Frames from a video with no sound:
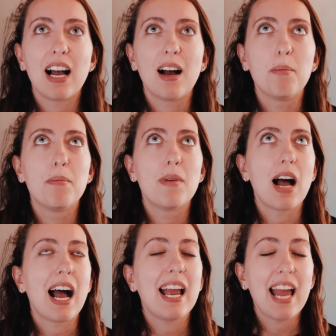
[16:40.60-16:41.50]
Um,
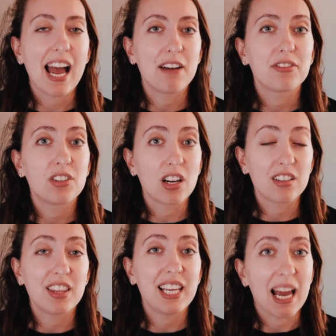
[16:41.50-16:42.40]
I have
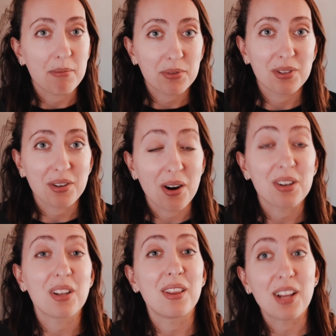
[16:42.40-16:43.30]
gotten the Empress
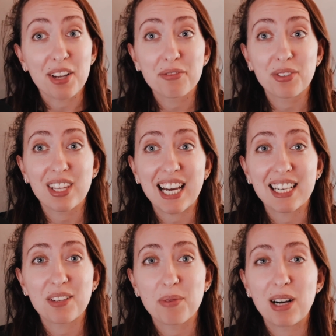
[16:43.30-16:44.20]
card a lot for
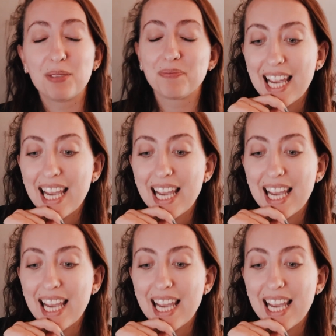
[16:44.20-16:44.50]
that as well.